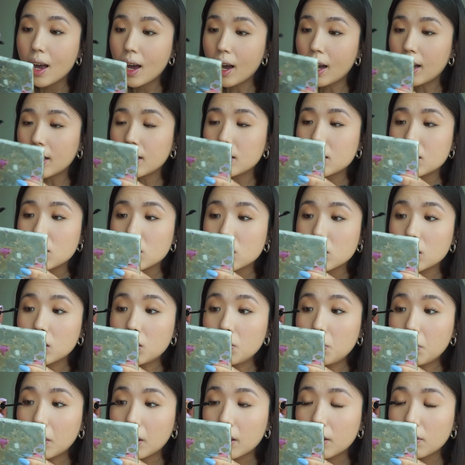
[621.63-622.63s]
I
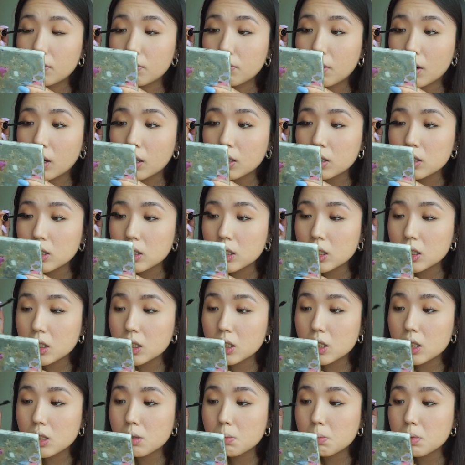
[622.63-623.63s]
still wear falsies
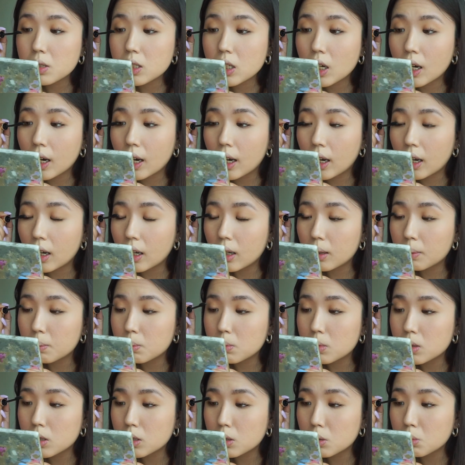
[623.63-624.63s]

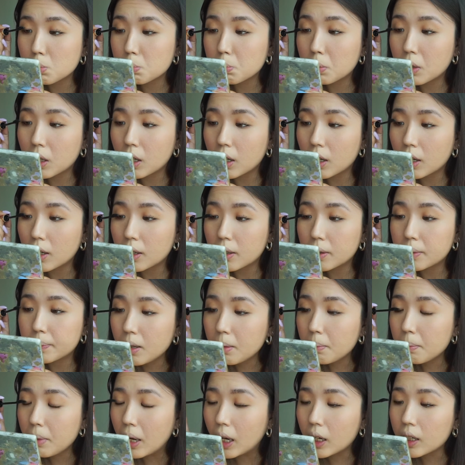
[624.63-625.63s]
sometimes, but
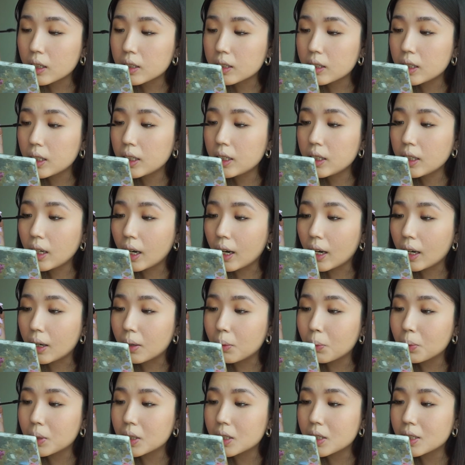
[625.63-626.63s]
back then I
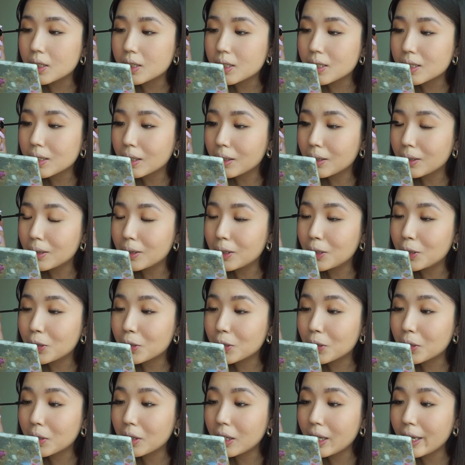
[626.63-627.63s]
was
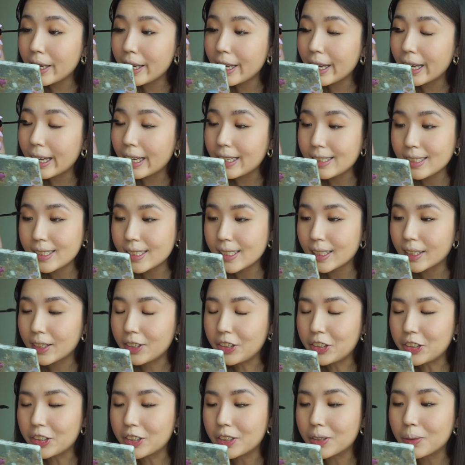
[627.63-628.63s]
literally
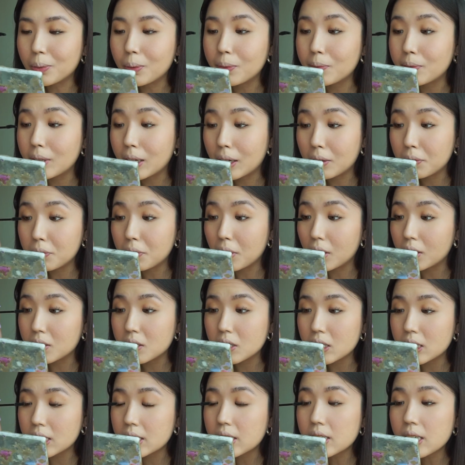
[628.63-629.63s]
insecure without
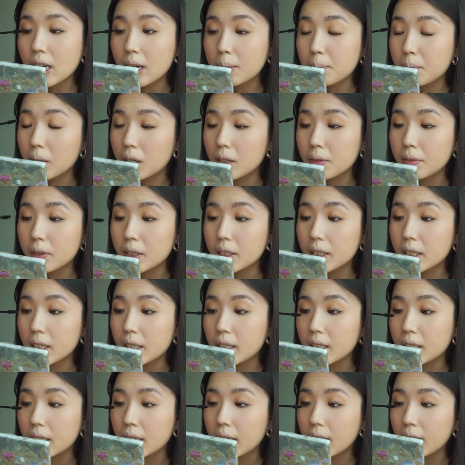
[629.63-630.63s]
falsies. I'm not even
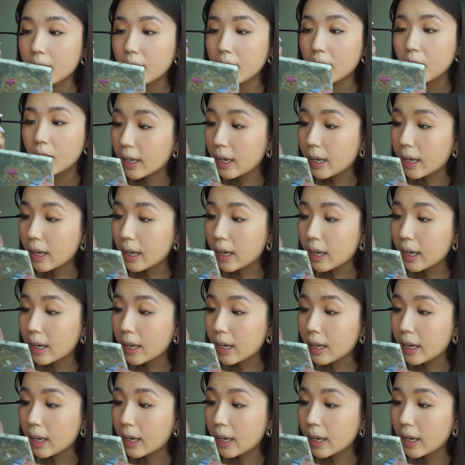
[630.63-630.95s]
kidding.